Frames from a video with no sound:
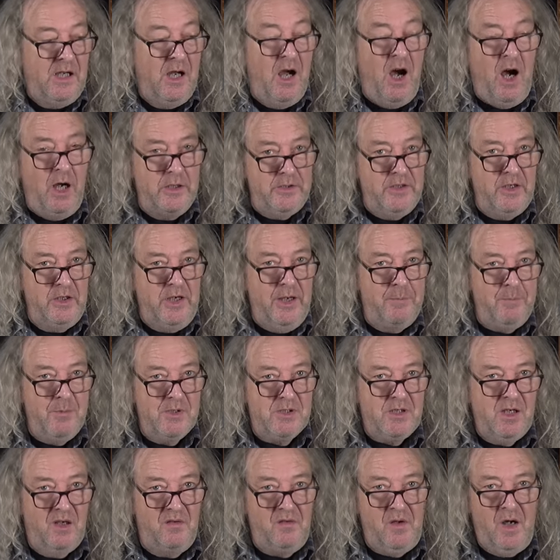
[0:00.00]
I did give
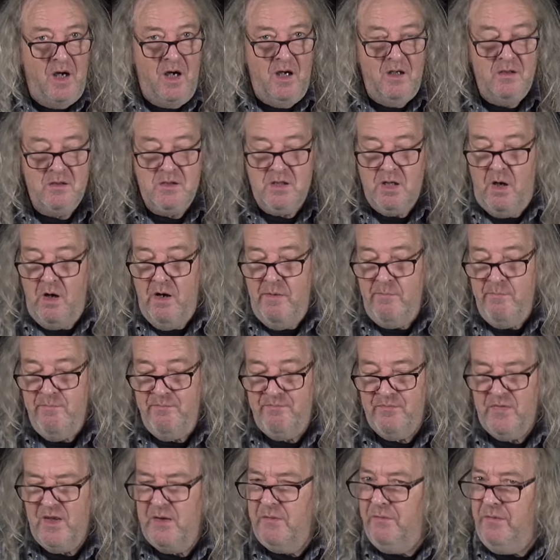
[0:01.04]
myself a hard time.
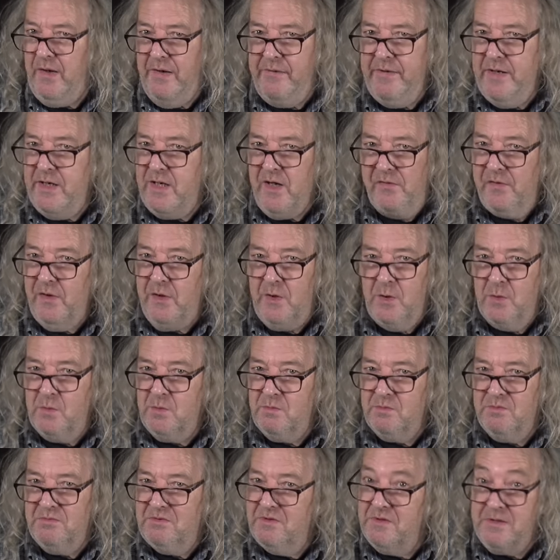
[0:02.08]
It's very
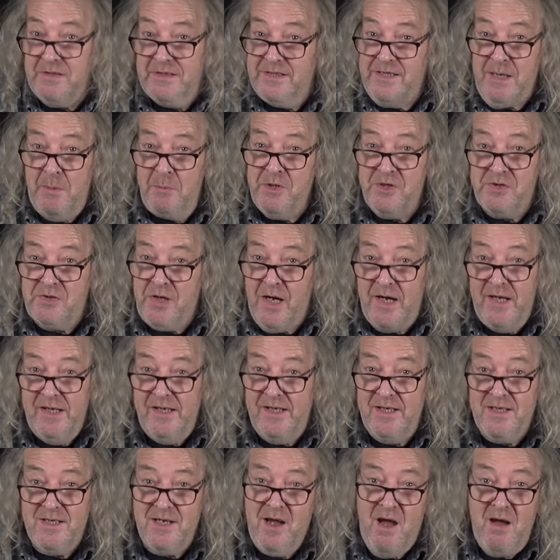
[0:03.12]
difficult demonstrating
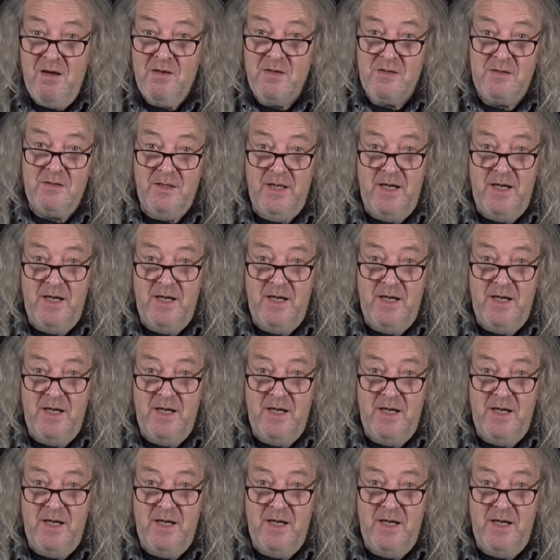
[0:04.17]
guitars.